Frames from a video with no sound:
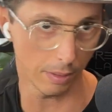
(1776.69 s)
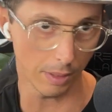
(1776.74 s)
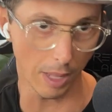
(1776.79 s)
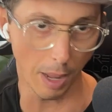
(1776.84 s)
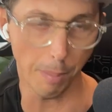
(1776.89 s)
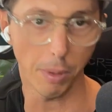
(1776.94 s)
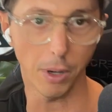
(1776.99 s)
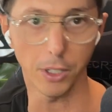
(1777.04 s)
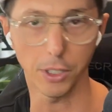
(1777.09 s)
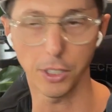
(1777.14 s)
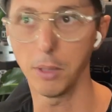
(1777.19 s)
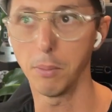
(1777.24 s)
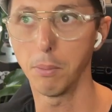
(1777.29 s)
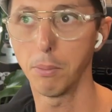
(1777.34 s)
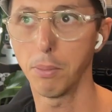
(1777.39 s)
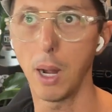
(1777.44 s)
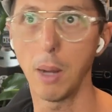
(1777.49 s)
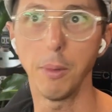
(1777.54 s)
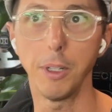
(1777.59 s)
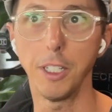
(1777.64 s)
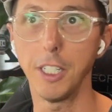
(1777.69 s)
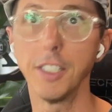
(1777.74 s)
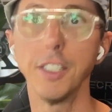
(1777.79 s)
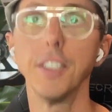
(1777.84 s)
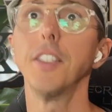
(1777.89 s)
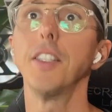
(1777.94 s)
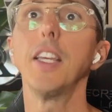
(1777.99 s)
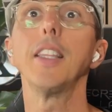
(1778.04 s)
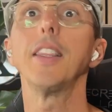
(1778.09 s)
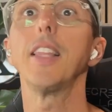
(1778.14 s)
that person probably
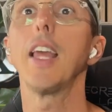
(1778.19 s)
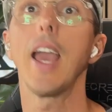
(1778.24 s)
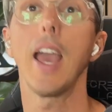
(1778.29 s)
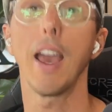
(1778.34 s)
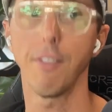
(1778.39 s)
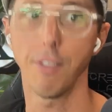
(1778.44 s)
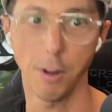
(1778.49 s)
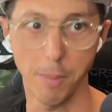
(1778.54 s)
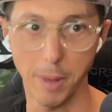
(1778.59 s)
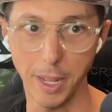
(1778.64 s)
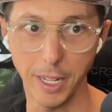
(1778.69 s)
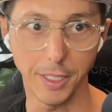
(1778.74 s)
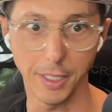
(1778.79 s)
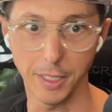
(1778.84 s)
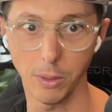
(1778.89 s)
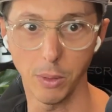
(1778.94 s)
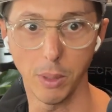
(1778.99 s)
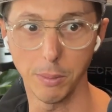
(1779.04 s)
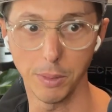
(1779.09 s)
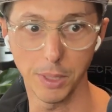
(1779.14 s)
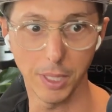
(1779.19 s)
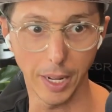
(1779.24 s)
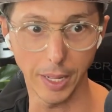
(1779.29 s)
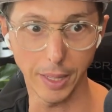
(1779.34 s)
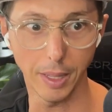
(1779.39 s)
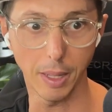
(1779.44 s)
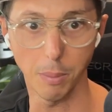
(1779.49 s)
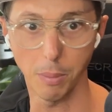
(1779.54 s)
doesn't think they have an amazing website.